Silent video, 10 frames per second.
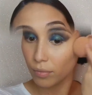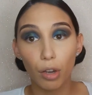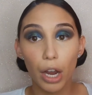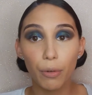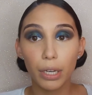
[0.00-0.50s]

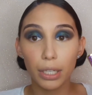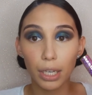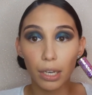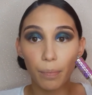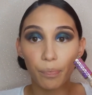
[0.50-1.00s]
So I already
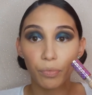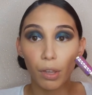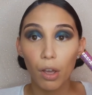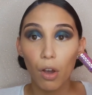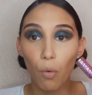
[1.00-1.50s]
did
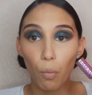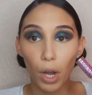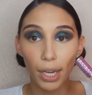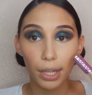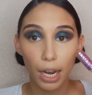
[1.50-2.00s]

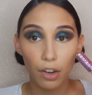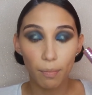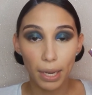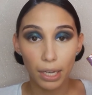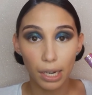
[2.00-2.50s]
one side
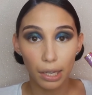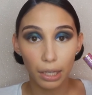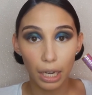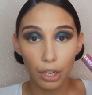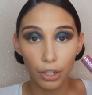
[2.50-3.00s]
of my
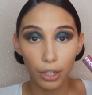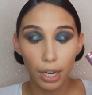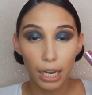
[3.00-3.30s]
concealer.